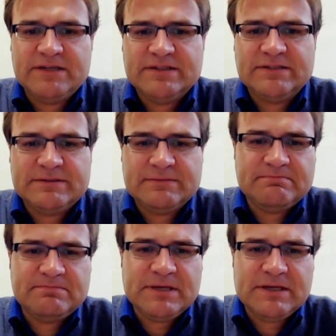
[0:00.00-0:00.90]

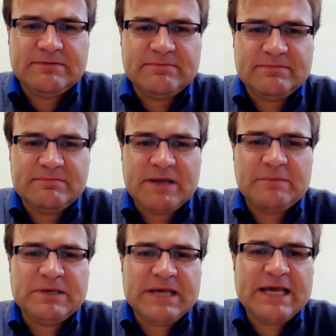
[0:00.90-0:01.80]
It
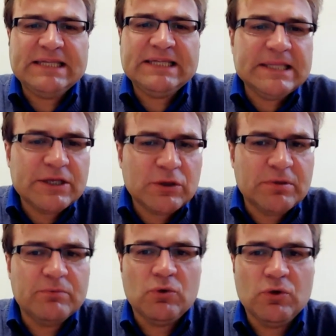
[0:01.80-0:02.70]
might be a
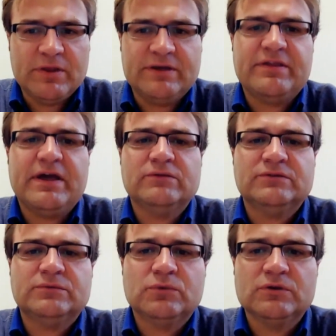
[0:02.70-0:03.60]
little bit more than
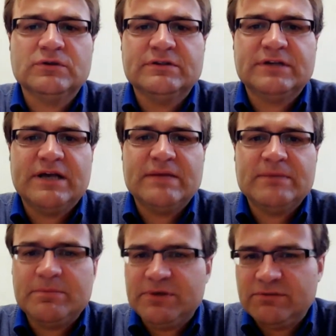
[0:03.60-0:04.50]
1,000 words,
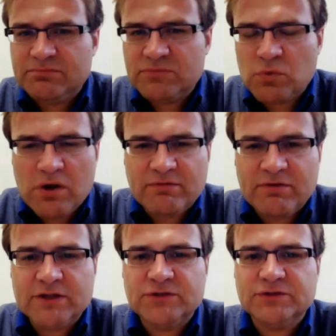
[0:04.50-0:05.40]
maybe
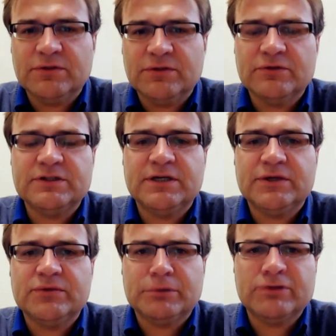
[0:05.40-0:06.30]
1,200,
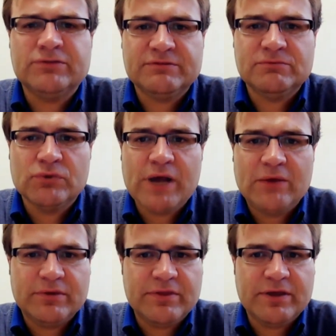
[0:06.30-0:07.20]
1,300, but it's
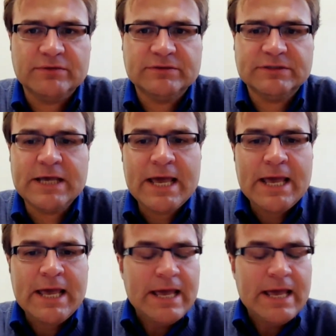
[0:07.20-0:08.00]
around 1,000.